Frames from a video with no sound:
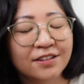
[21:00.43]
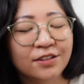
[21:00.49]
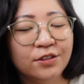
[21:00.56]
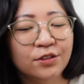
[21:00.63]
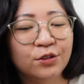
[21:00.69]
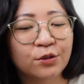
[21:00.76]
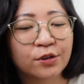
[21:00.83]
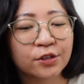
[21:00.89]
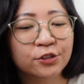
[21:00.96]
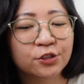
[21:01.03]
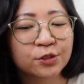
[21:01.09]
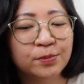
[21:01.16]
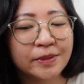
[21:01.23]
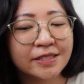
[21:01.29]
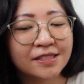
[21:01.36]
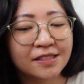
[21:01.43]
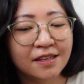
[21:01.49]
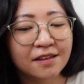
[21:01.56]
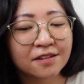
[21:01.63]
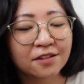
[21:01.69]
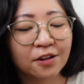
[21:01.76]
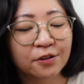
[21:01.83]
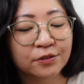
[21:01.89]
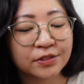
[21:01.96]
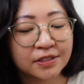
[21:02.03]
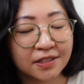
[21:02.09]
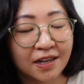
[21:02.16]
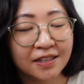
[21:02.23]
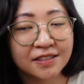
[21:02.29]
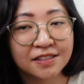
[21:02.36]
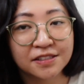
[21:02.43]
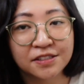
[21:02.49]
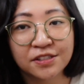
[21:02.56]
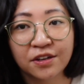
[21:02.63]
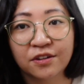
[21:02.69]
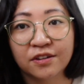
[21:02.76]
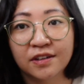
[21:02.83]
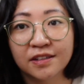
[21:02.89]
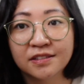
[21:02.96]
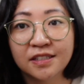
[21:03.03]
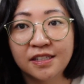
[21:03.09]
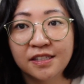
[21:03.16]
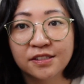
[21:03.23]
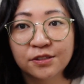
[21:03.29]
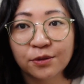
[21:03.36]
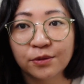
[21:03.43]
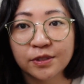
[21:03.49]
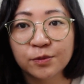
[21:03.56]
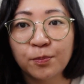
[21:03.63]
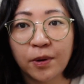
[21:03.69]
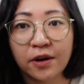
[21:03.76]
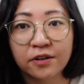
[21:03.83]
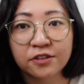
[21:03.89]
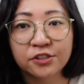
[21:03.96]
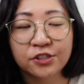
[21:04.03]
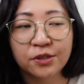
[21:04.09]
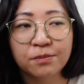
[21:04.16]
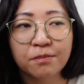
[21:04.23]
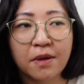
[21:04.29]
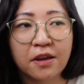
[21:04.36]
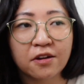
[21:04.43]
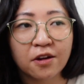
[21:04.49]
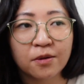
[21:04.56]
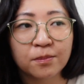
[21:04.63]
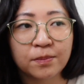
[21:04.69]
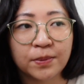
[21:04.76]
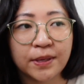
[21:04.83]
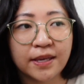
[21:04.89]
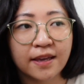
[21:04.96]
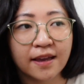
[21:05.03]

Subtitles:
you could just be seeing a lot of signs and synchronicities. So this partnership may not be